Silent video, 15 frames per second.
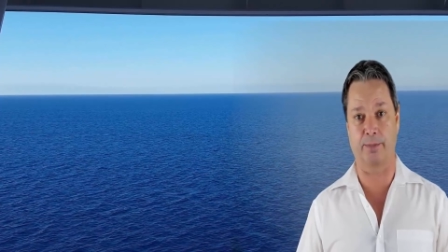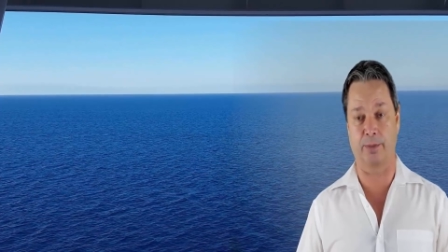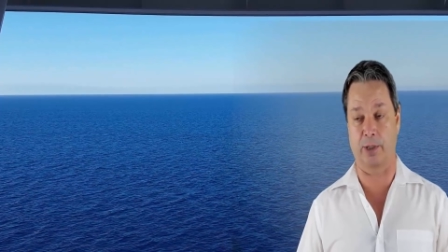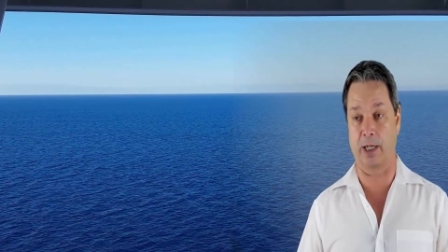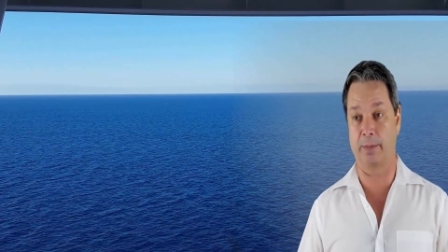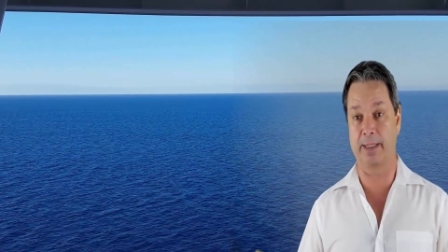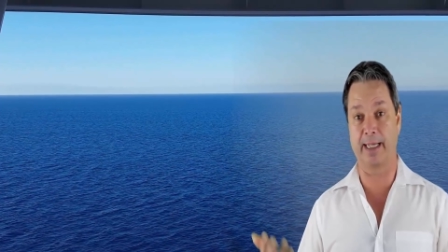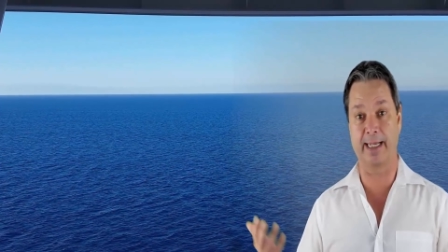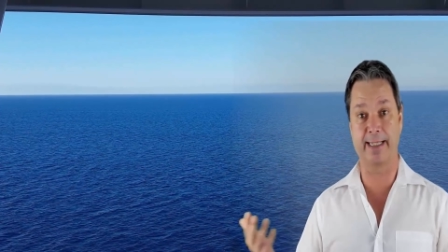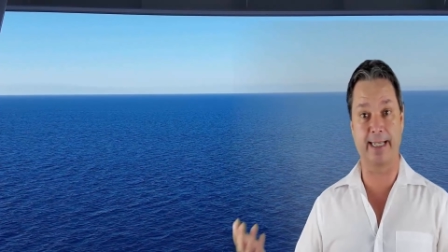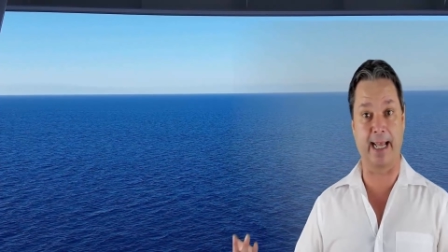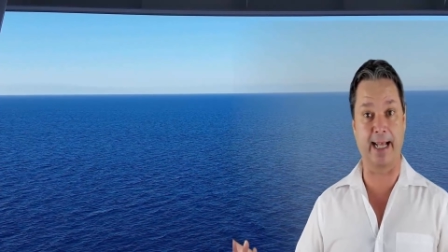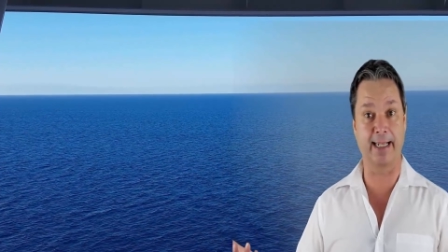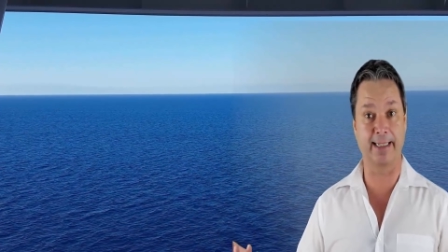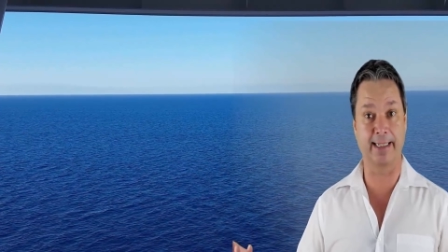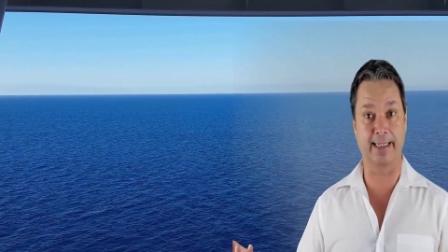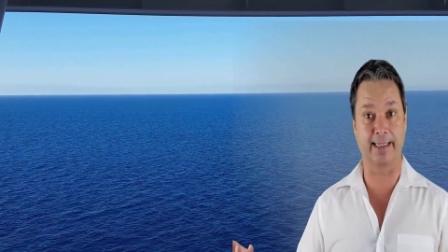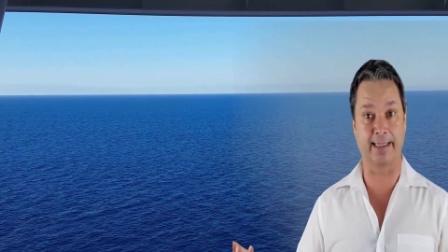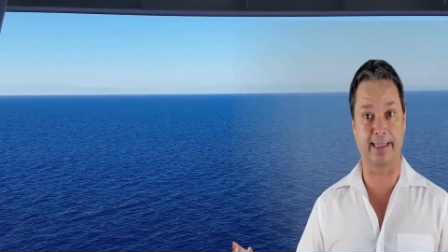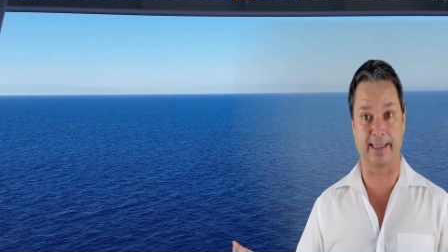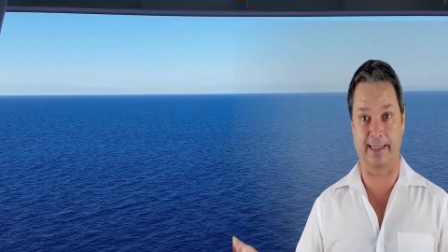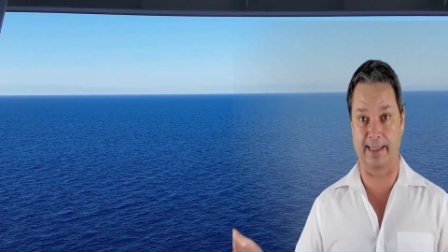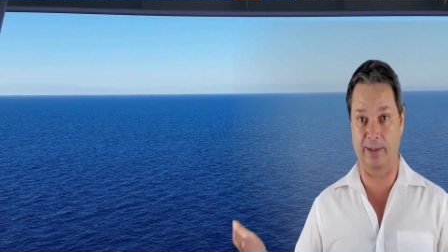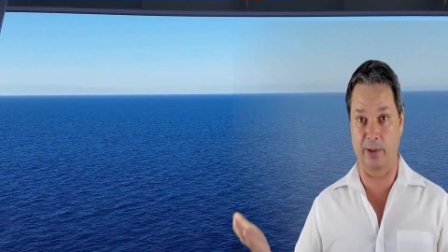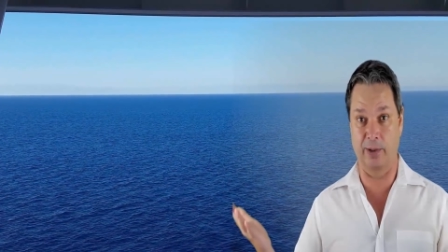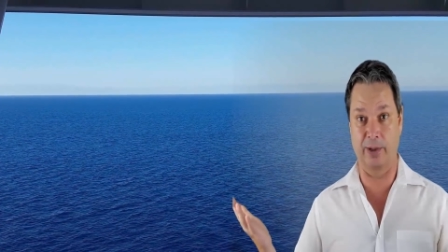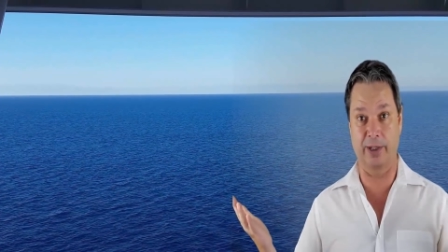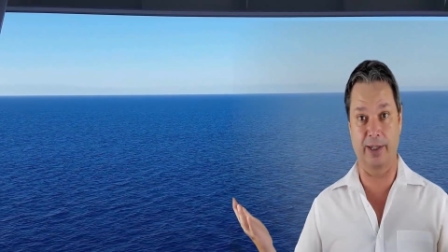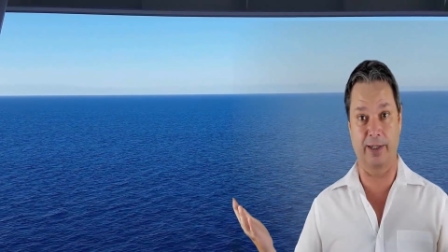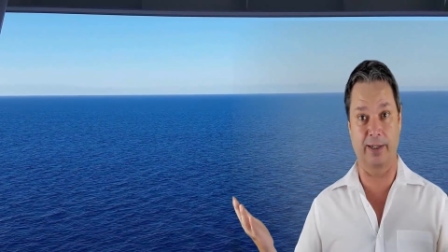probably Italian
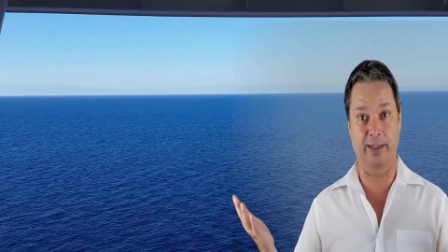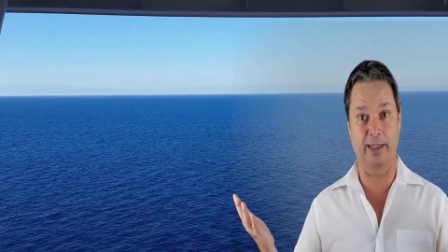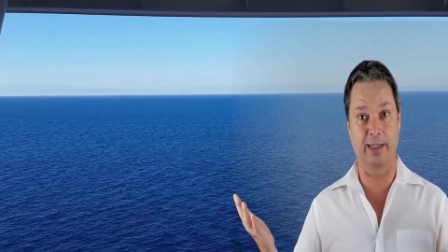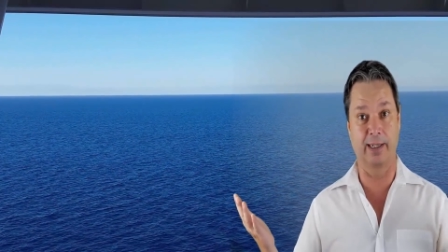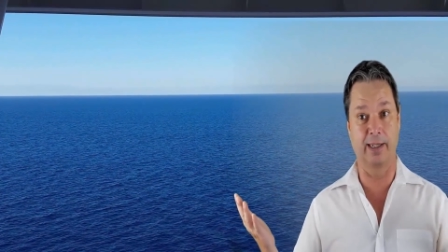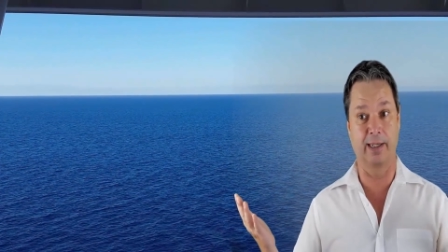or